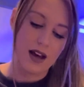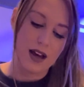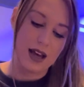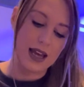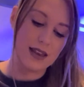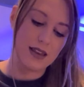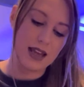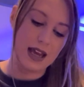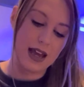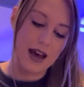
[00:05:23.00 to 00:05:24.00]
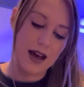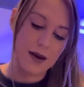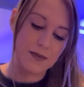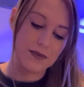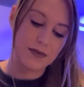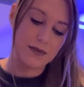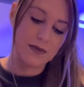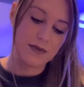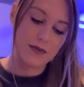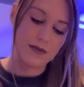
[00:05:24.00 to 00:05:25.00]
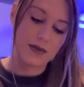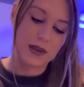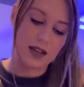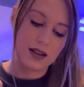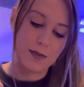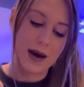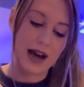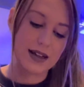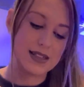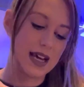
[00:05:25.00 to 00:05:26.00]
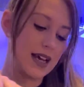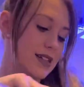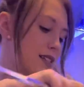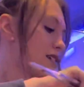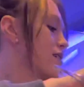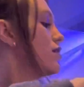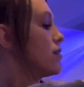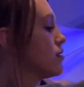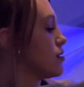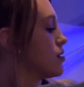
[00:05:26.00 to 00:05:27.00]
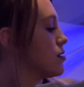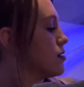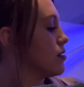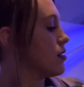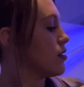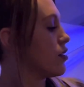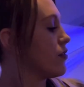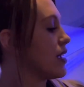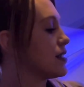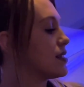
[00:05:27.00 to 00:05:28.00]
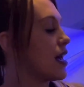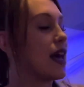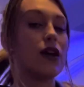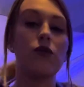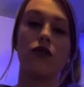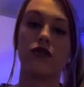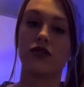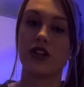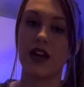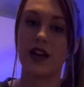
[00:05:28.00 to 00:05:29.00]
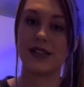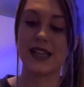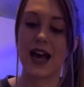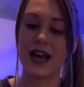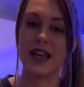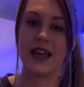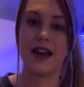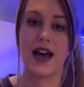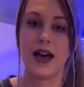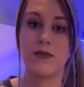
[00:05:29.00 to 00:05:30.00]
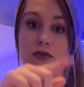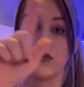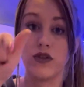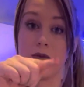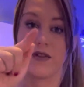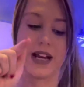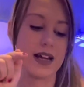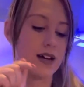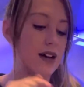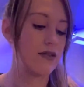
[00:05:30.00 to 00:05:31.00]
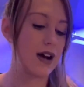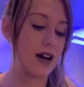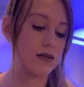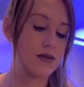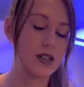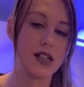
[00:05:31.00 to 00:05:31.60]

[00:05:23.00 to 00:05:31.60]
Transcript: In the back disc, there is a watertight rubber ring around,